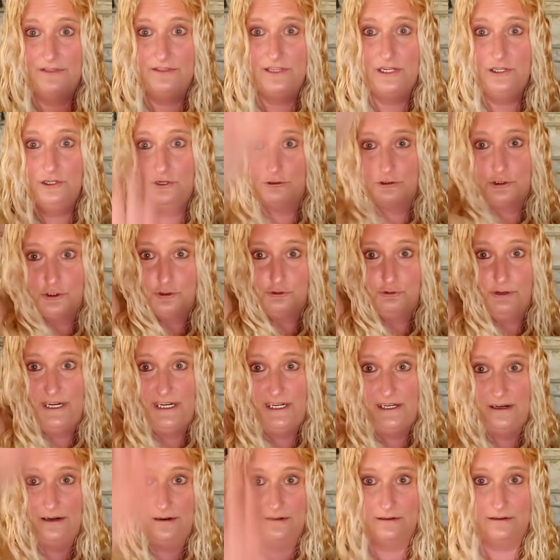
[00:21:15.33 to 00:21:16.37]
Then you go
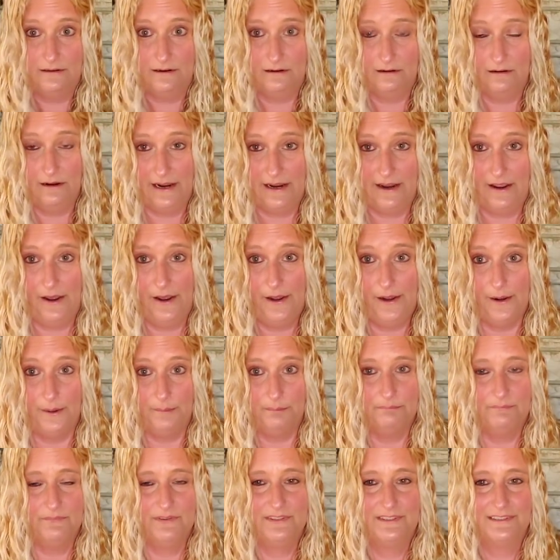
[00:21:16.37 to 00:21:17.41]
straight like
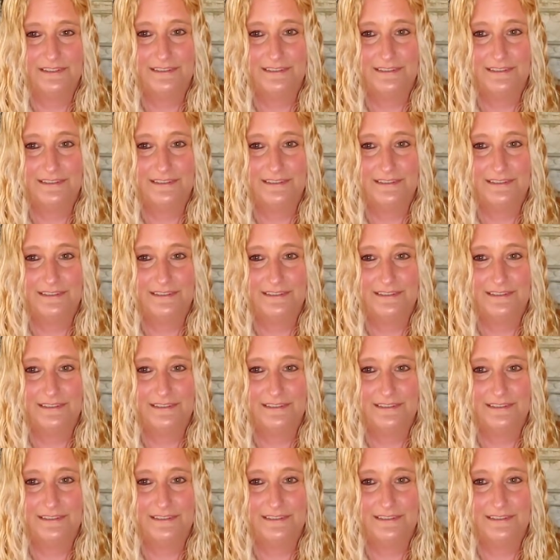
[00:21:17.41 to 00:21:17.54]
up.